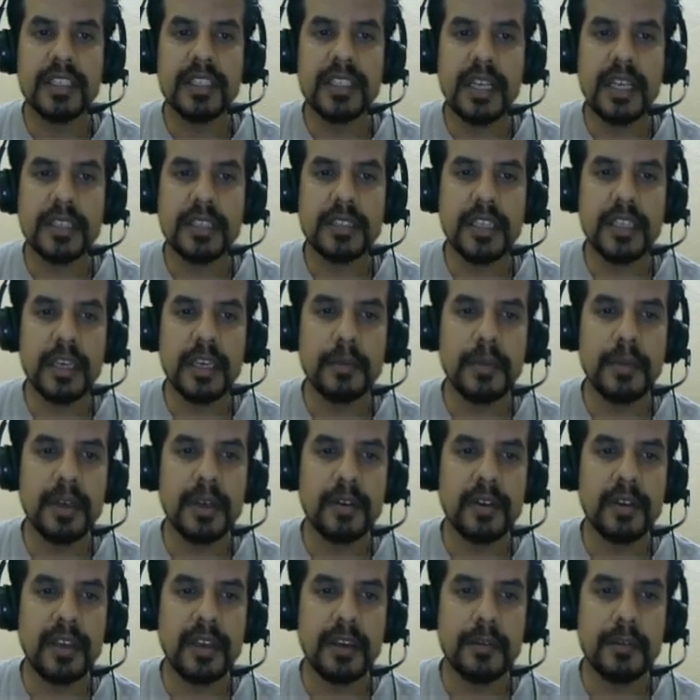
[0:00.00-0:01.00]
Now it is
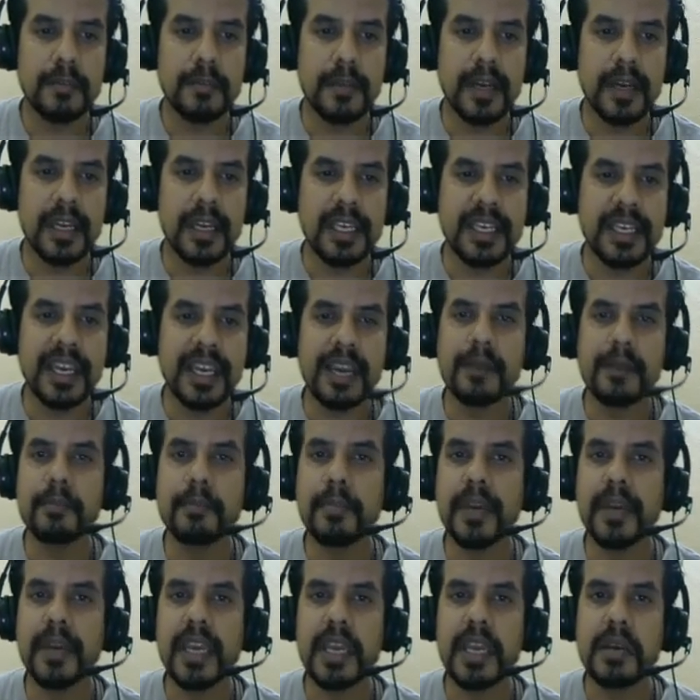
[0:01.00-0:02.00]
asking me to give my
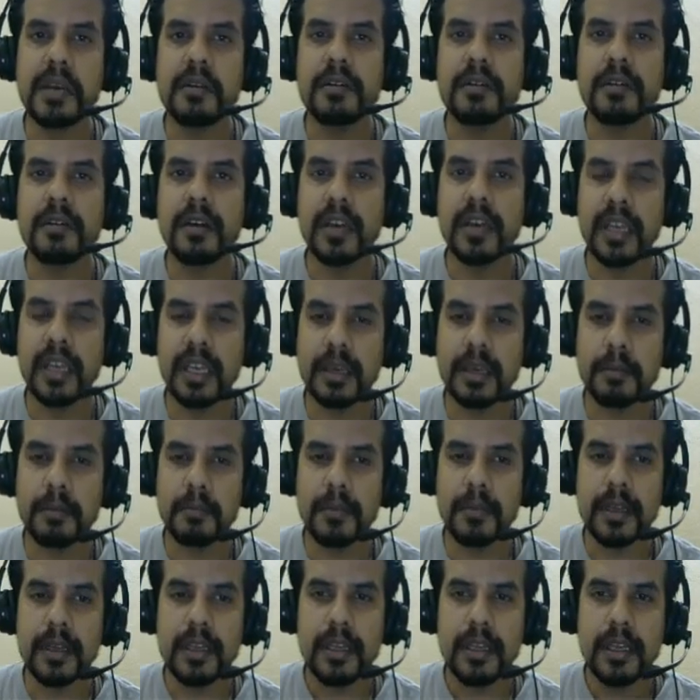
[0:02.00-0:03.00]
campaign
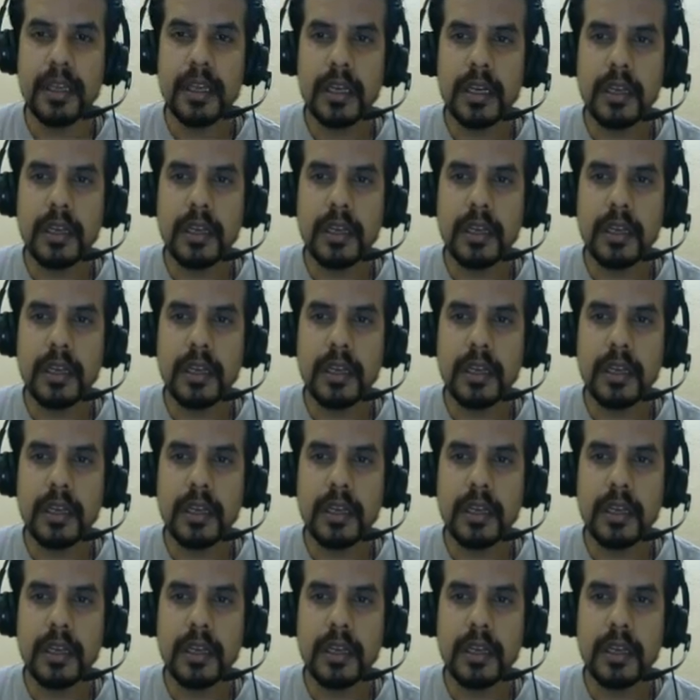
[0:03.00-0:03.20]
name.